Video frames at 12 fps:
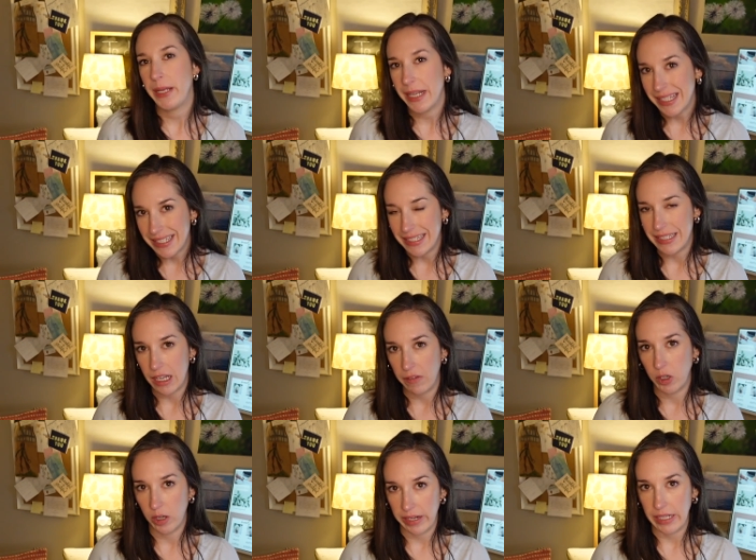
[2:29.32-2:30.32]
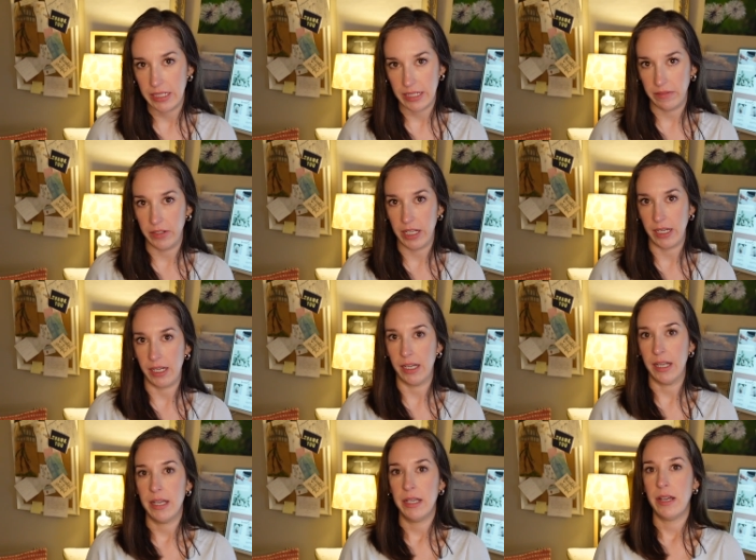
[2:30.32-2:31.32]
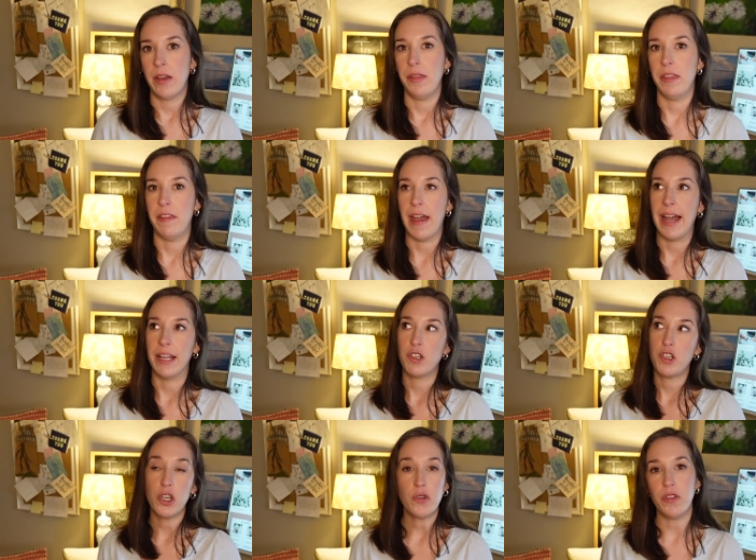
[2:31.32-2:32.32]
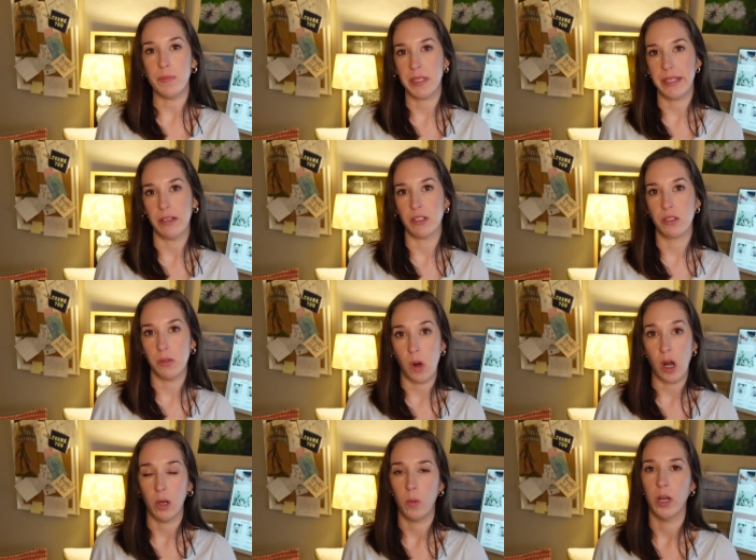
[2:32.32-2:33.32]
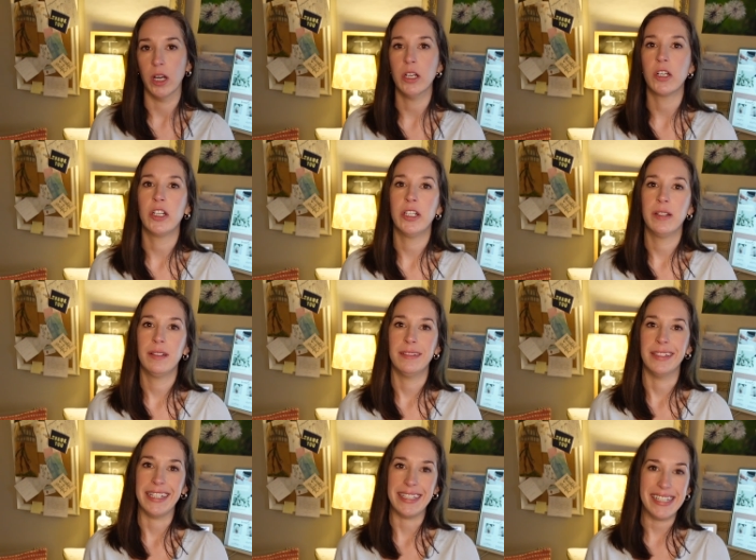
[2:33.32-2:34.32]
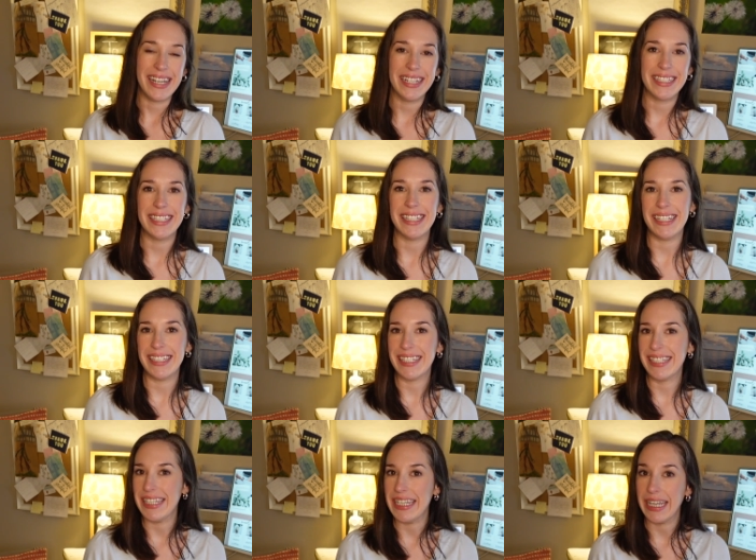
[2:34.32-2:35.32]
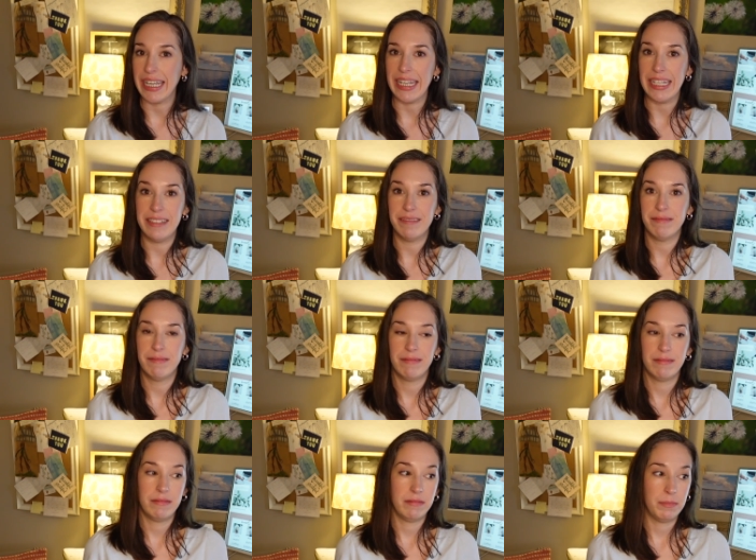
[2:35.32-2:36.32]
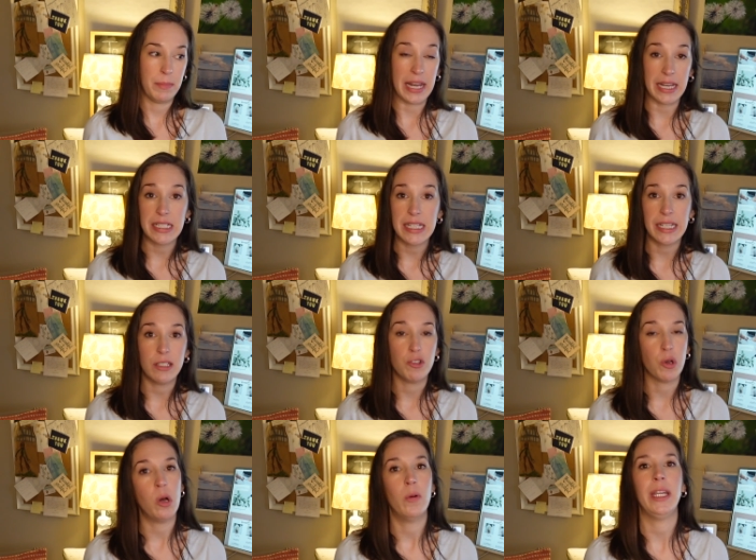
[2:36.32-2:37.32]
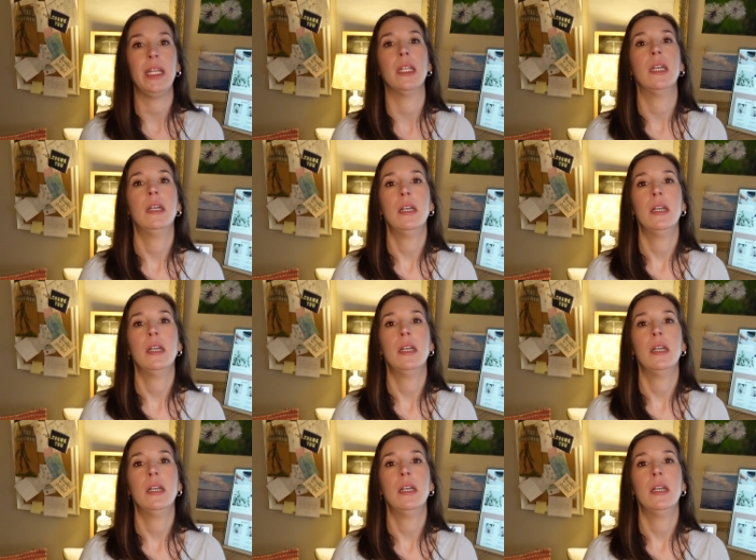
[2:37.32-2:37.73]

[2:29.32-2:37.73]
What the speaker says: pieces of creativity that showed themselves through artwork, like dancing, singing, painting, drawing,